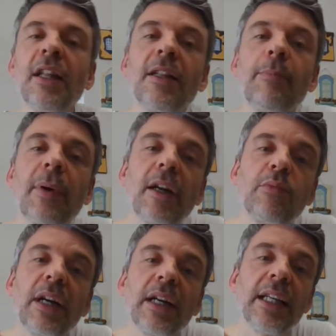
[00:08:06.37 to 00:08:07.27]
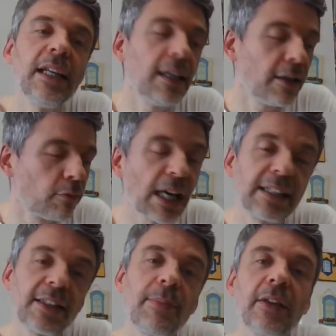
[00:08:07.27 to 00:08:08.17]
The part where he
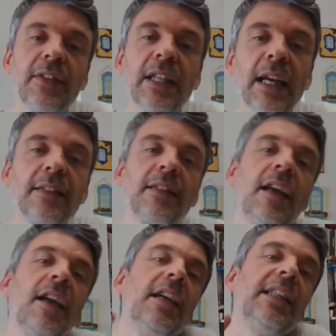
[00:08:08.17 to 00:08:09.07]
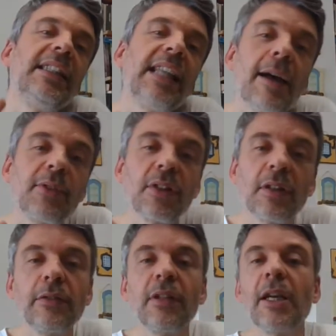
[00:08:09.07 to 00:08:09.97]
writes about the ants is
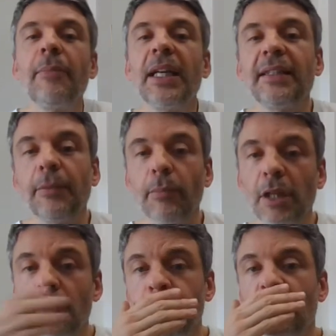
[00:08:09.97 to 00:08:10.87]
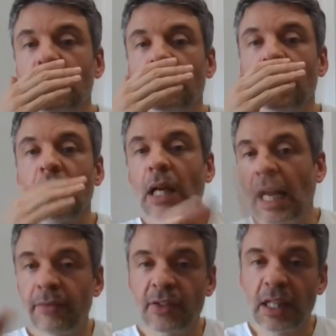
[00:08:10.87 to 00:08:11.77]
absolutely amazing. But oops,
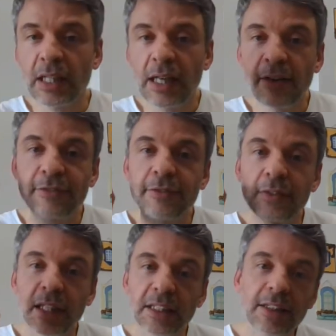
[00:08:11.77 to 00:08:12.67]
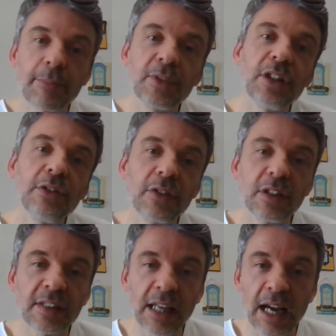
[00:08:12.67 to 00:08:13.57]
I've said enough. It's up to you to
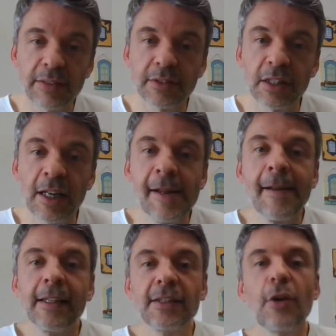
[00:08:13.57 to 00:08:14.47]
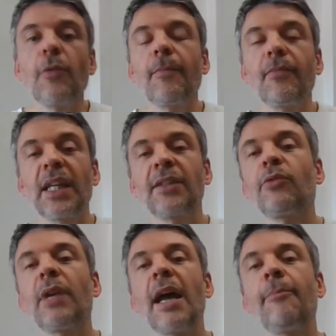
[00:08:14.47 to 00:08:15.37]
discover. So that's
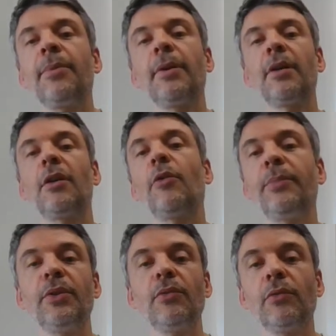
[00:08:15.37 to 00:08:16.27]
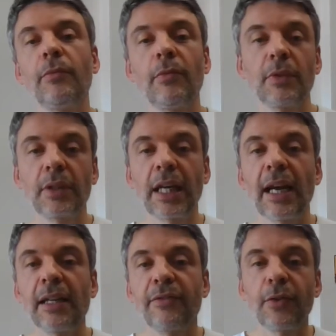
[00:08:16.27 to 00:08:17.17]
a wrap. Hope you
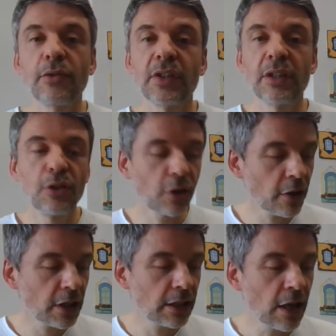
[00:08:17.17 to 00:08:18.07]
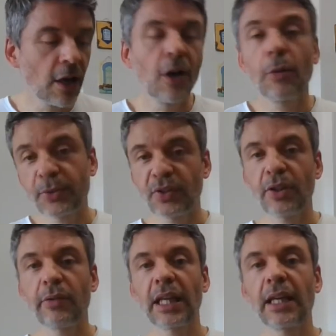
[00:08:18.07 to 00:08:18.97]
kind folks enjoyed. Hope to see
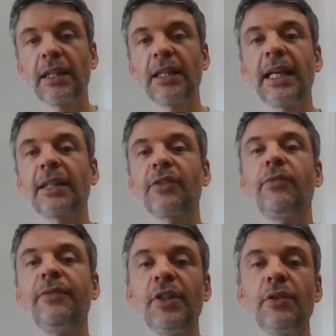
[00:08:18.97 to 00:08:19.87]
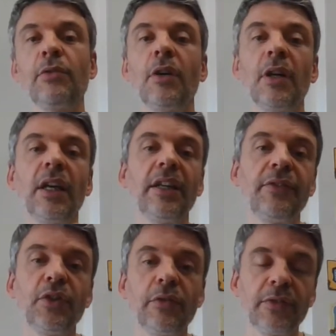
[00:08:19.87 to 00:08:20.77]
you again in the next review.
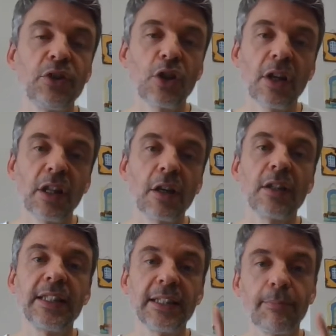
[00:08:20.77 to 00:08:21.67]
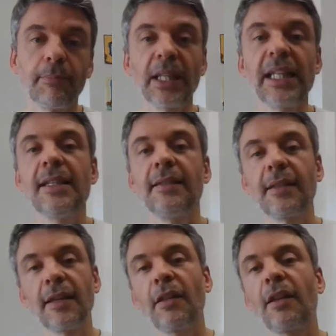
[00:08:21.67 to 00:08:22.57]
If you've enjoyed the content, please
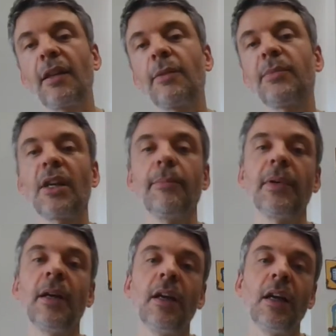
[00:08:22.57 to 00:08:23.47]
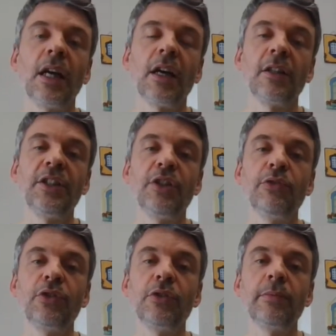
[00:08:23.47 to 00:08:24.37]
hit the thumbs up on
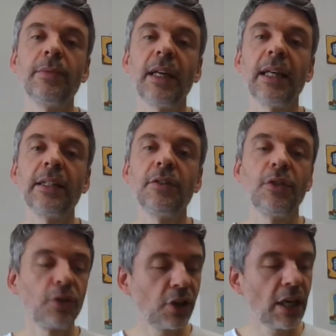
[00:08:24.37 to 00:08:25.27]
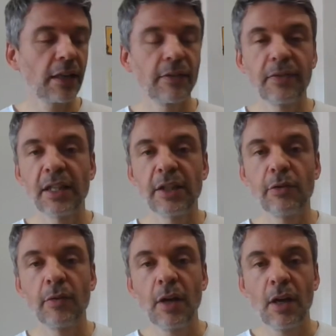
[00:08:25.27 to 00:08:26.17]
YouTube and share the
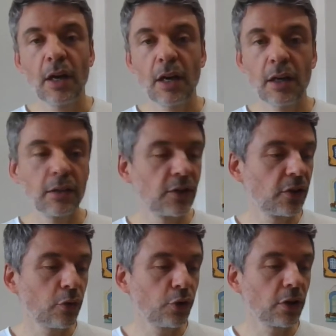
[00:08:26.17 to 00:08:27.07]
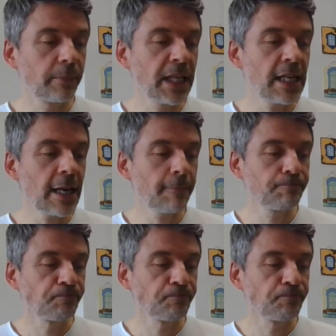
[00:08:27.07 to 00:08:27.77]
video on social media.